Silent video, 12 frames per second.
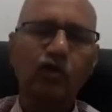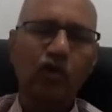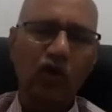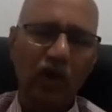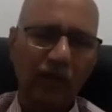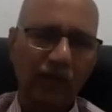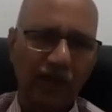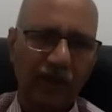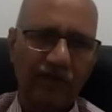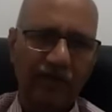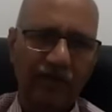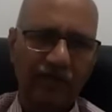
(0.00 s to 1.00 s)
to collaborate.
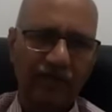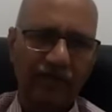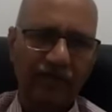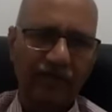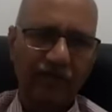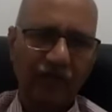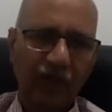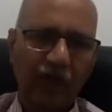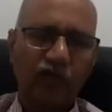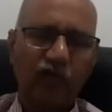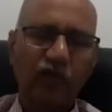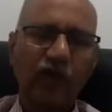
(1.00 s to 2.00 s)

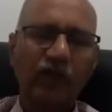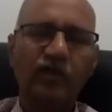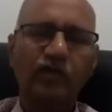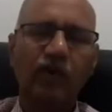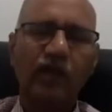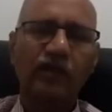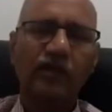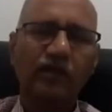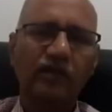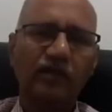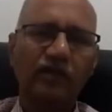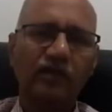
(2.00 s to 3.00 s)
So that is why